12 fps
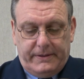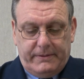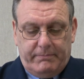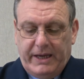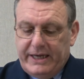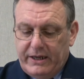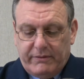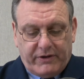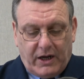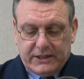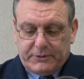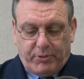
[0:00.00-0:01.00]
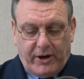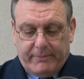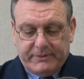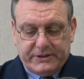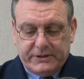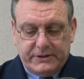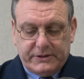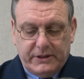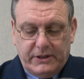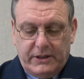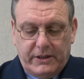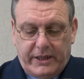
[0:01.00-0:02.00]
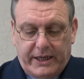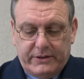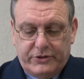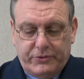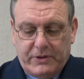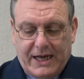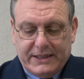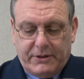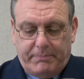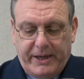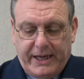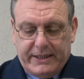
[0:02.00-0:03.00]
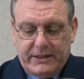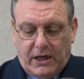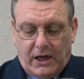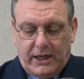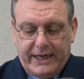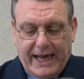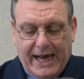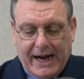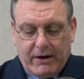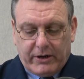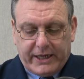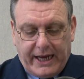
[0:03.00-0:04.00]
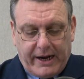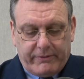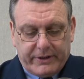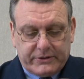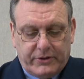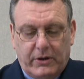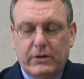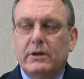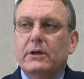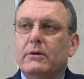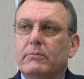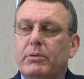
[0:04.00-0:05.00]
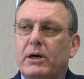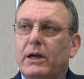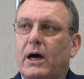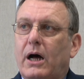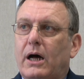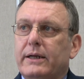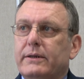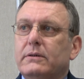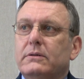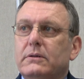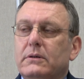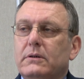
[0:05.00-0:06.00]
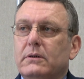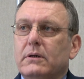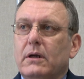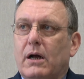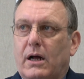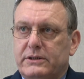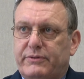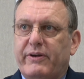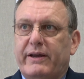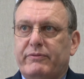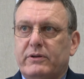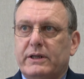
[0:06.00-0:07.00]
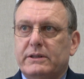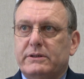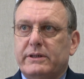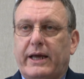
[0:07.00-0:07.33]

Many of God's promises then do not depend on our character, but on God's faithfulness.